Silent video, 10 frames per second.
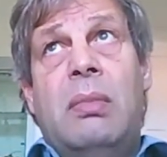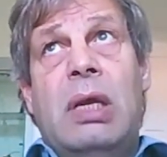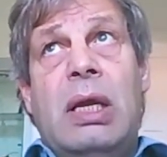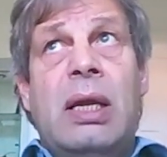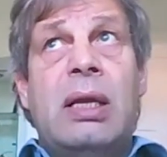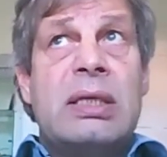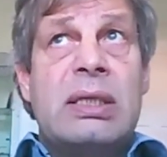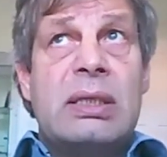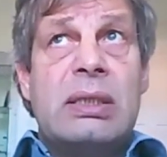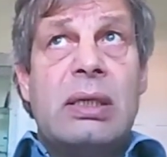
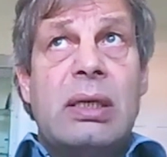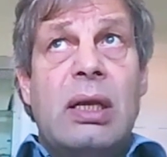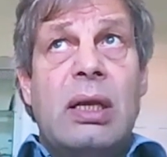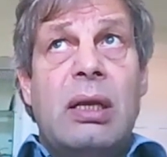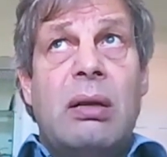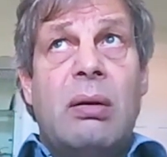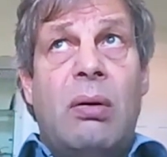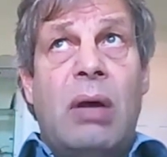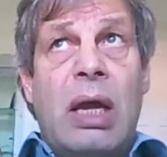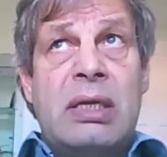it's
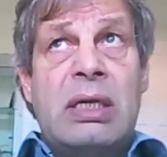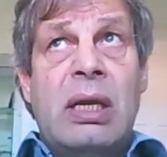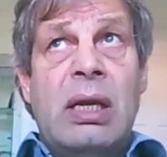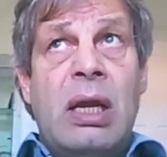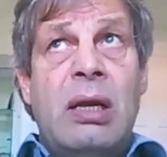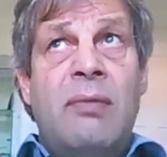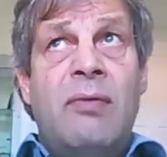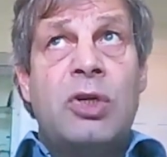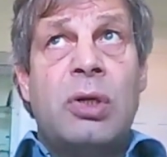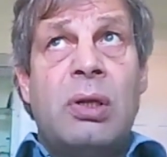and the
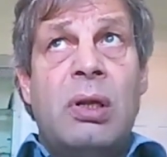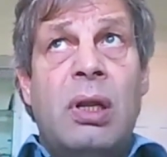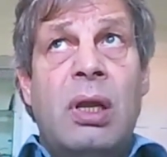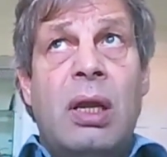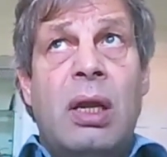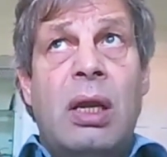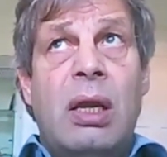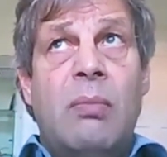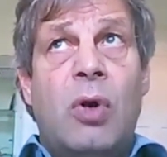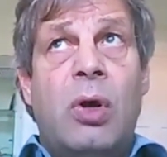individual,
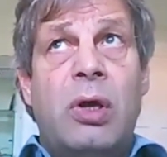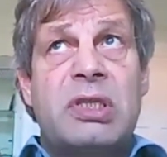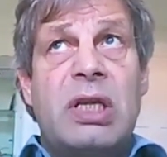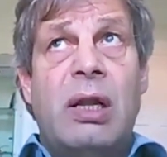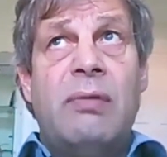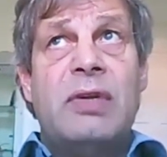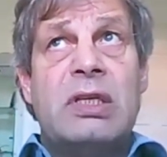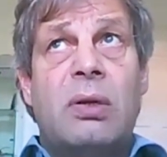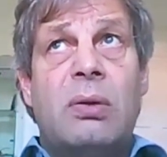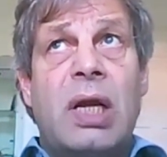him or herself, is
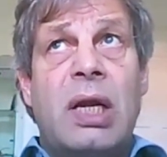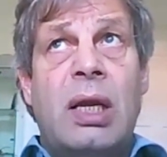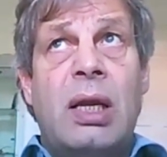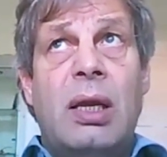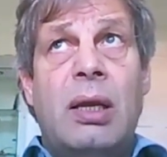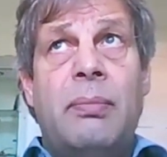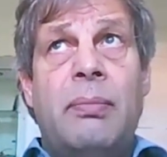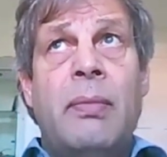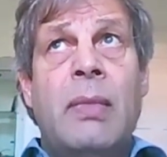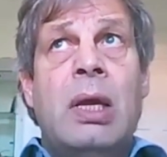already
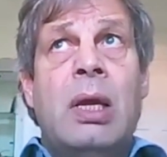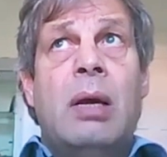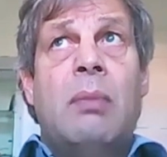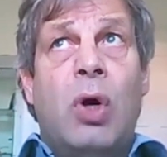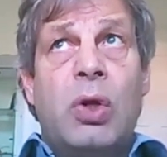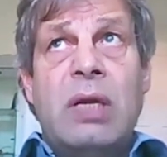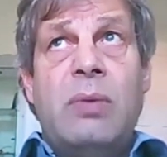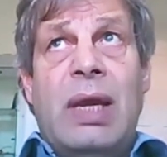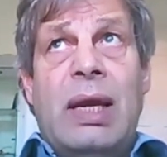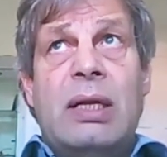
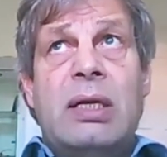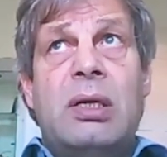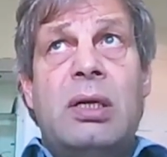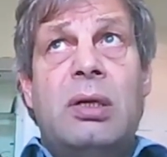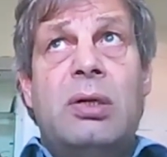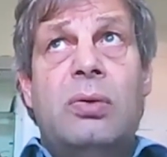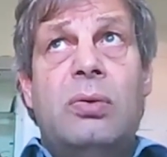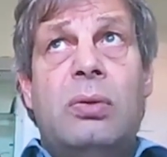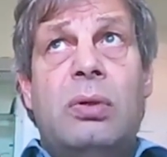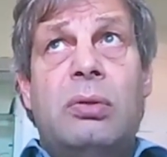motivated
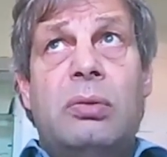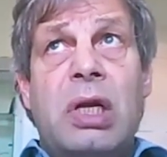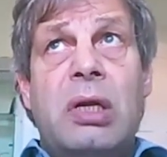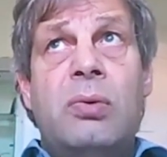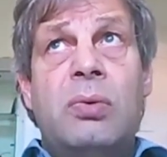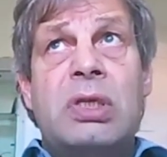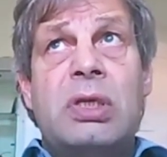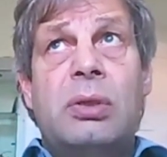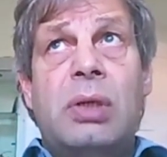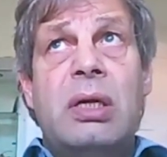to reduce
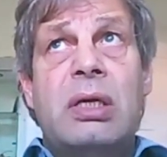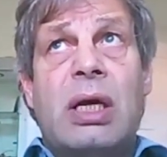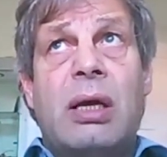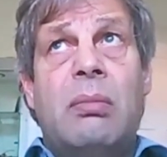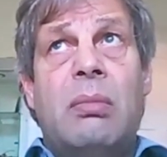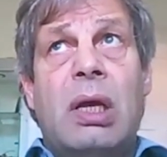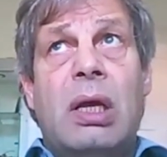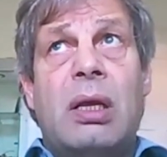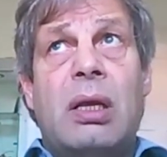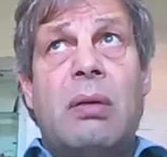screen time.
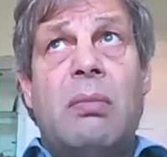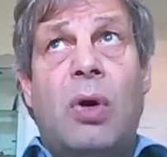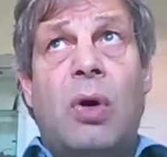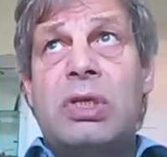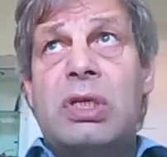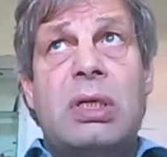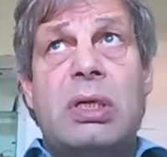Most